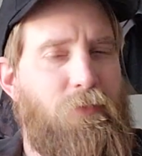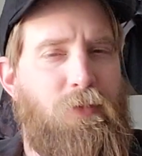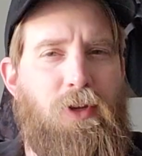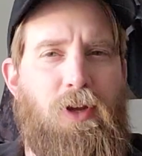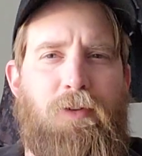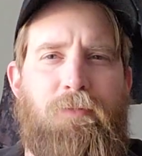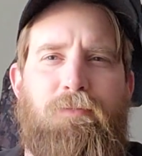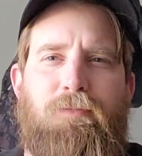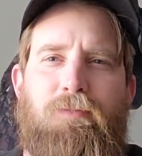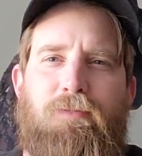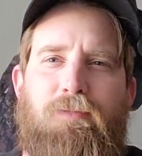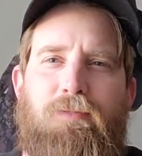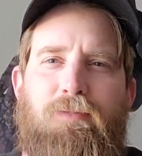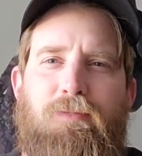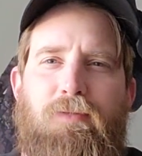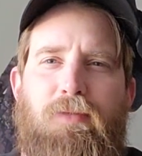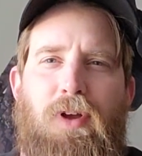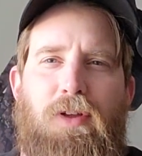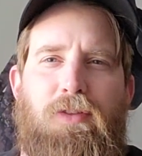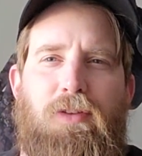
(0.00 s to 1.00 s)
Yeah,
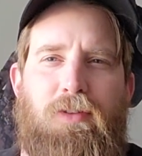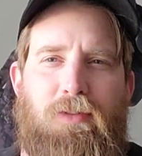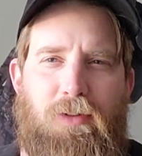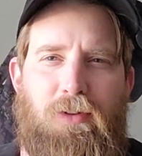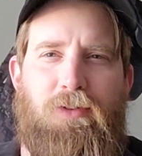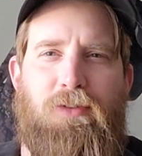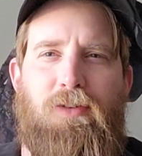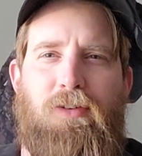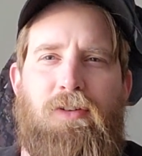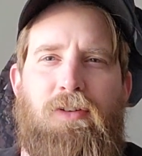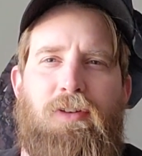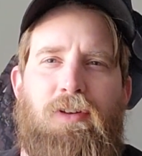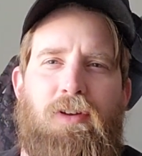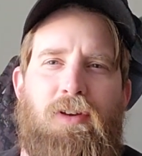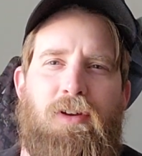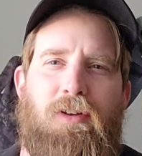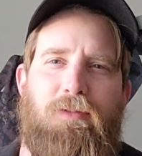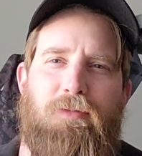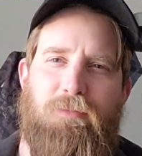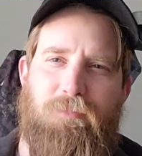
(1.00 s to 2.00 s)
I think that's all I
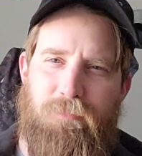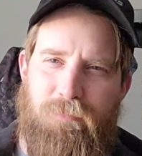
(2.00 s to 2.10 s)
got.